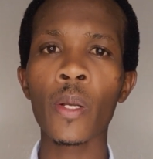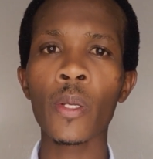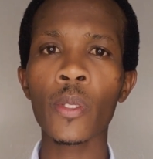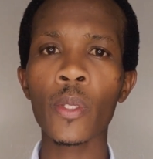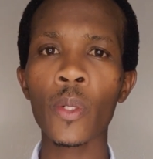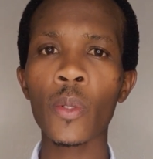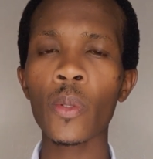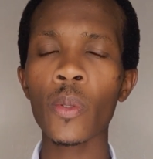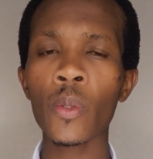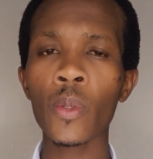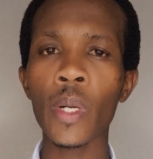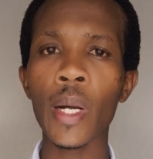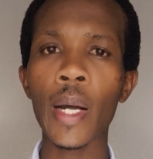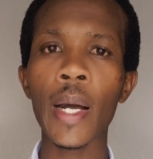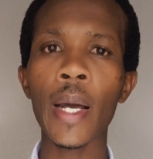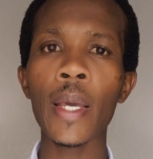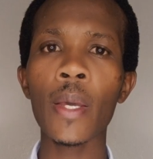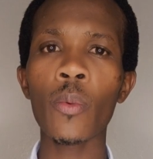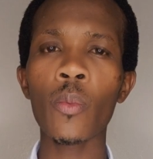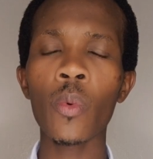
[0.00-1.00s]
So
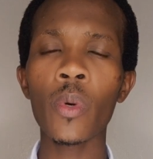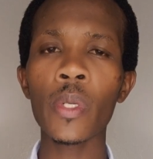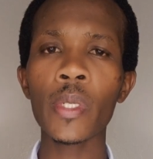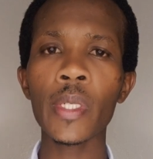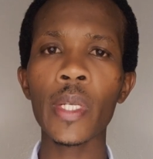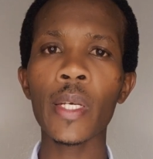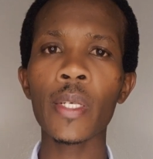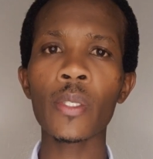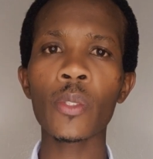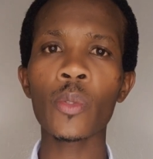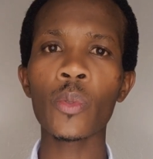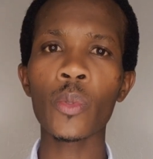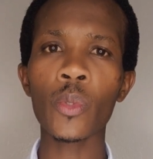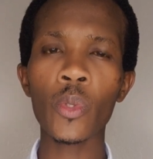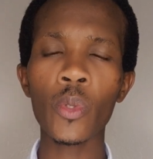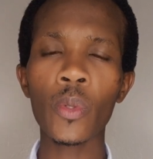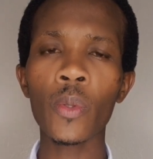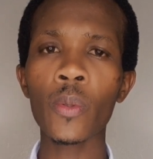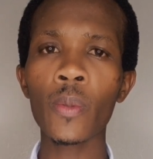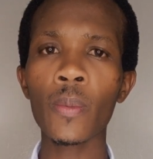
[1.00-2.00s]
I want us to
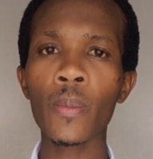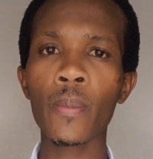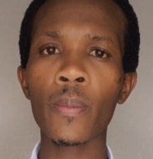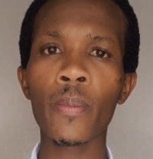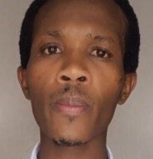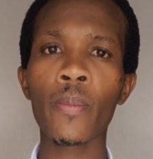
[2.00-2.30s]
know